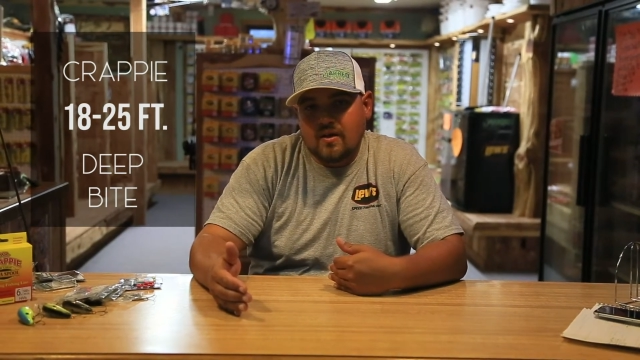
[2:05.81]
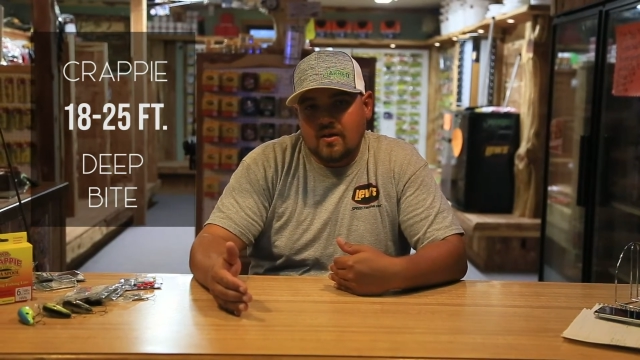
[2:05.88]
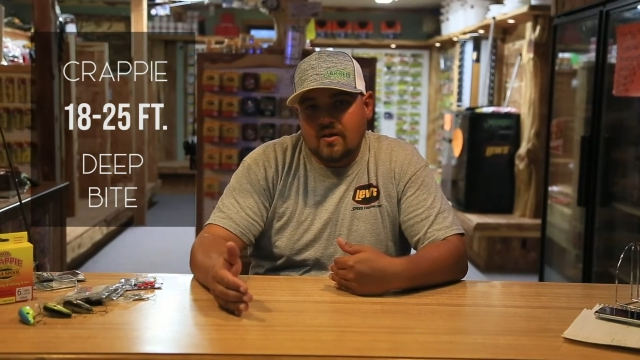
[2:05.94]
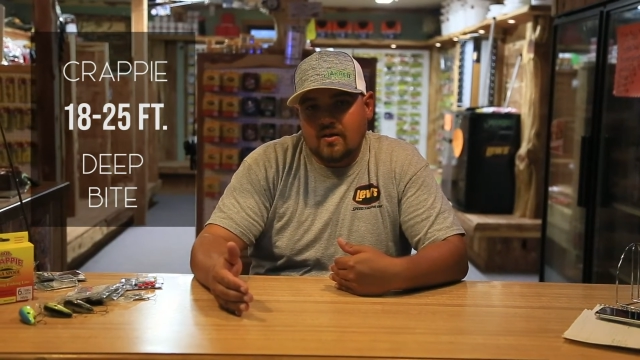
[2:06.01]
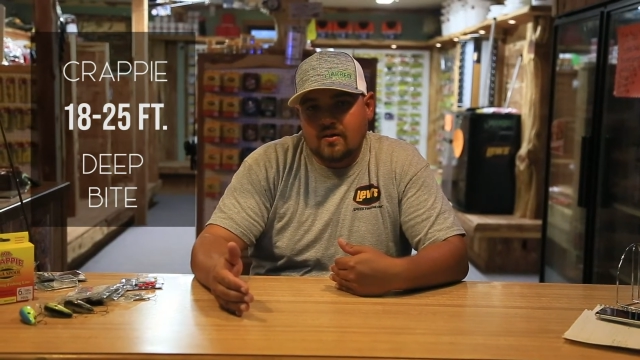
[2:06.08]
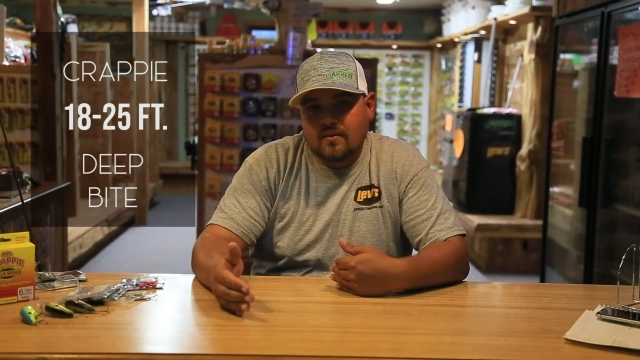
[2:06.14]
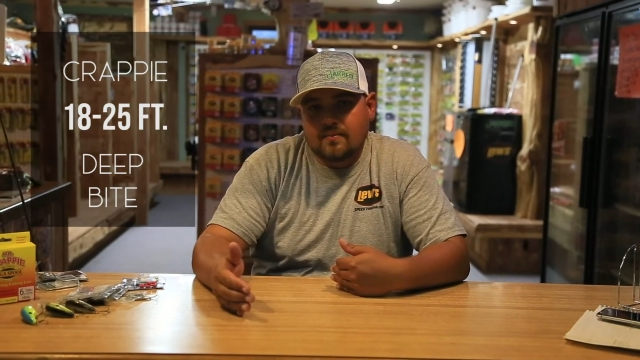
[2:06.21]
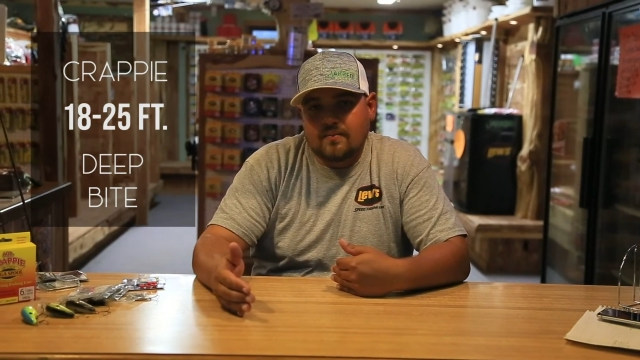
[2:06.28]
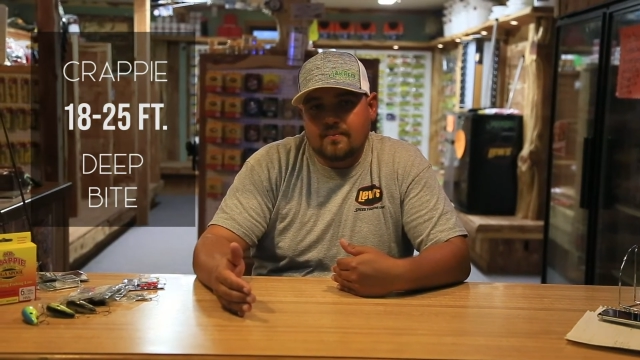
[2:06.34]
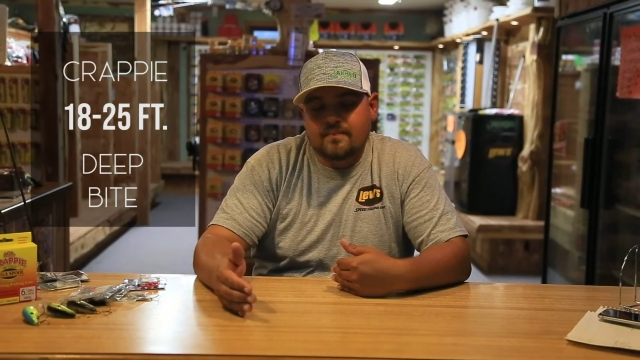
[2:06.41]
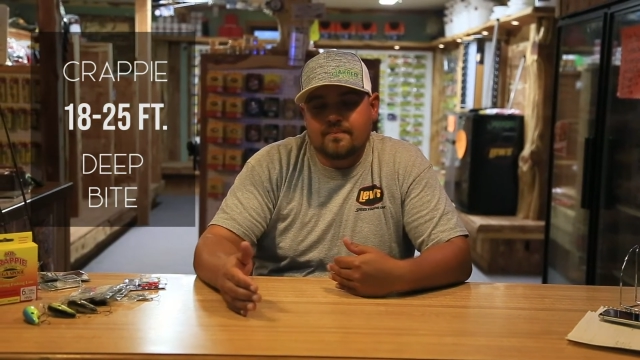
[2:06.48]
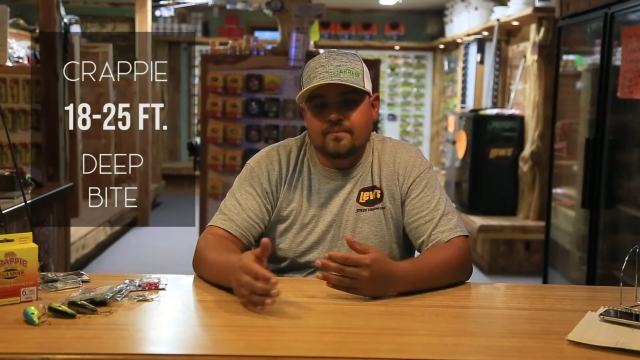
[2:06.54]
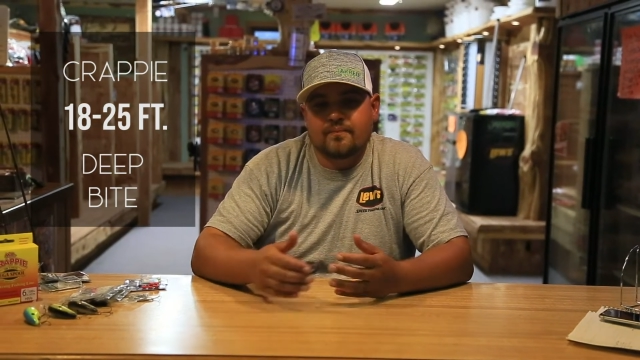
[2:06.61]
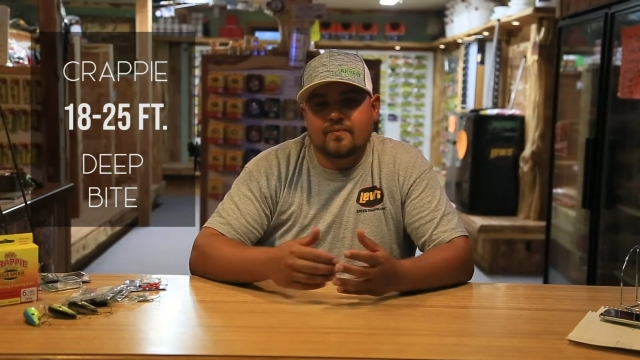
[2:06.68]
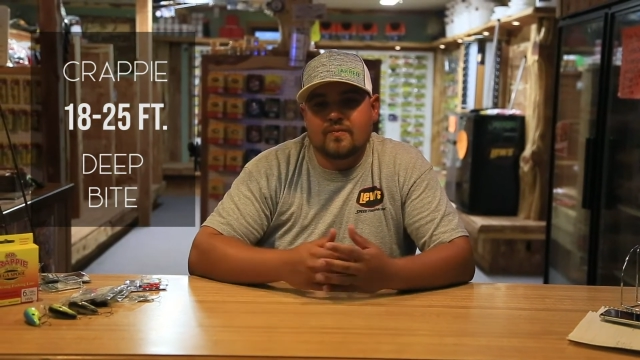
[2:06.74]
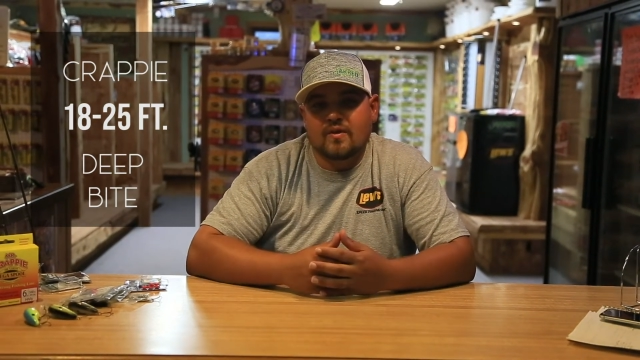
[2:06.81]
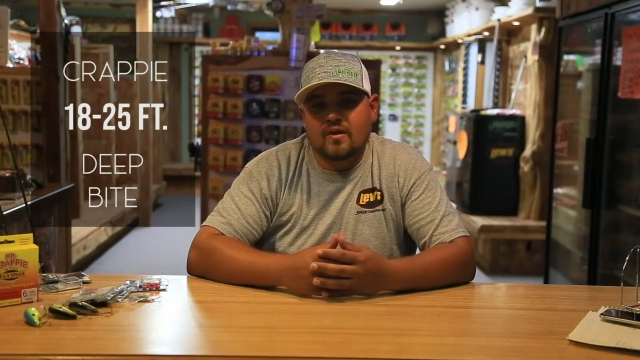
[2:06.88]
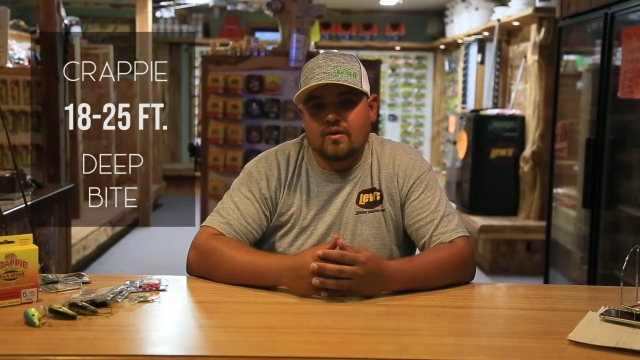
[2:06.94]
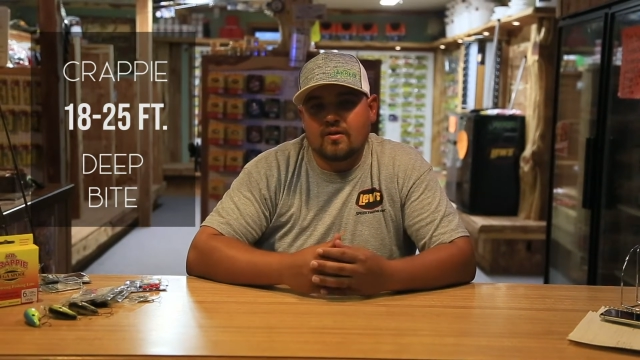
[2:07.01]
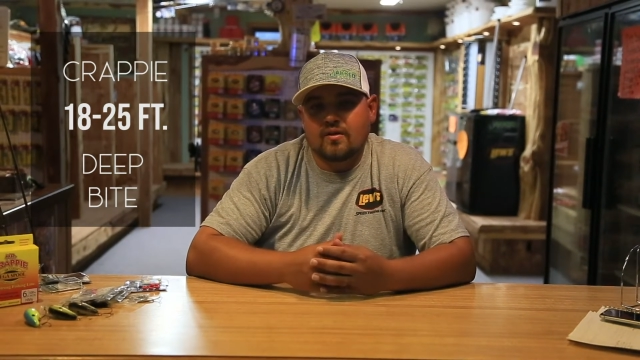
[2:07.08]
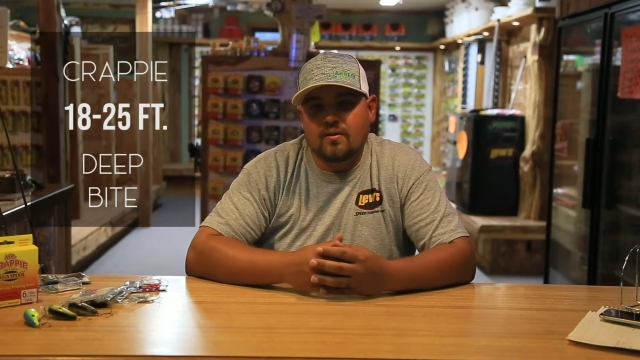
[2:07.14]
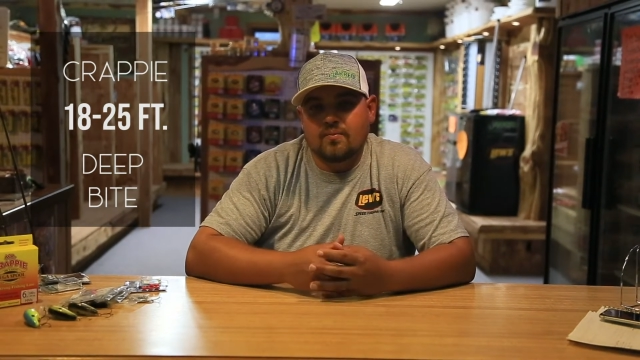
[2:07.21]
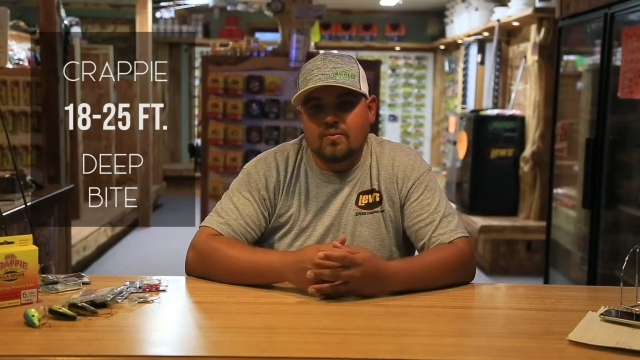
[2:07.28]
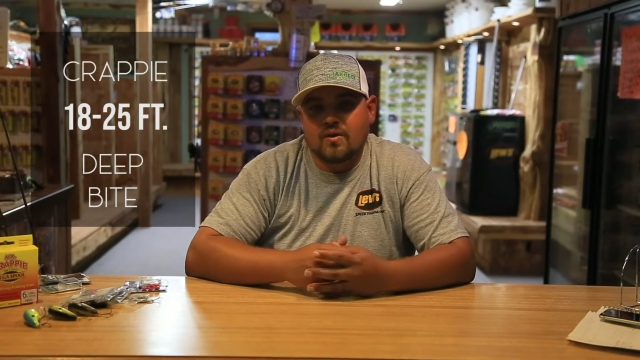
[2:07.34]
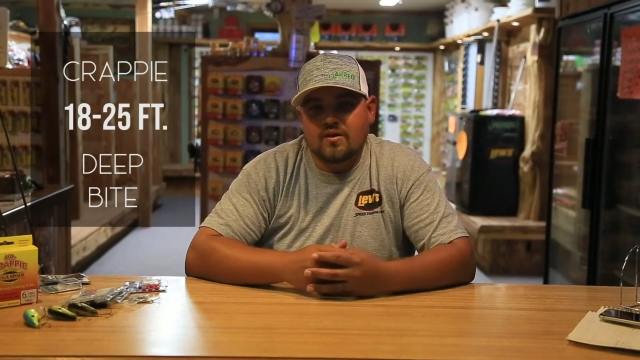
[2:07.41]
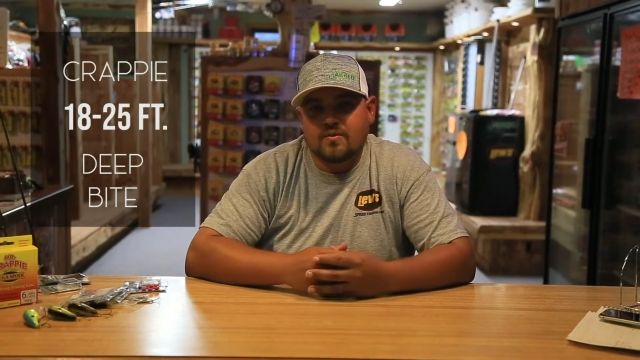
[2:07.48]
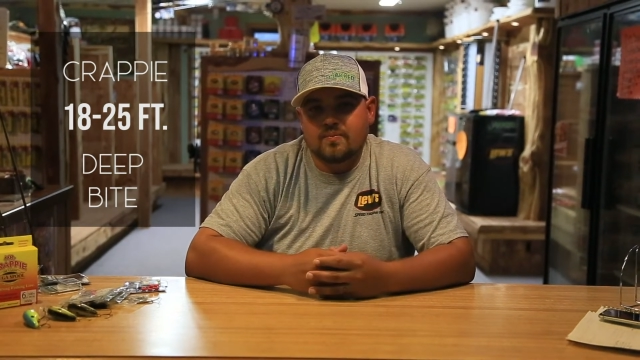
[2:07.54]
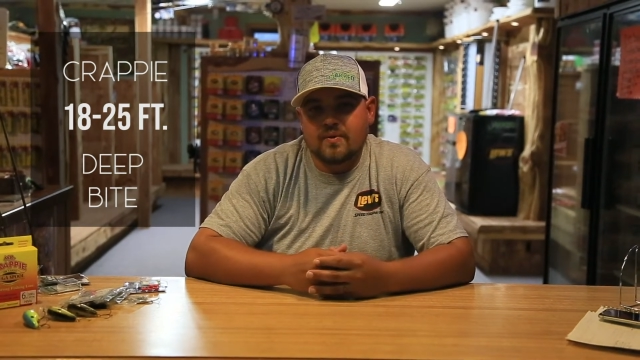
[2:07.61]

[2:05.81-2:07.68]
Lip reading: The brush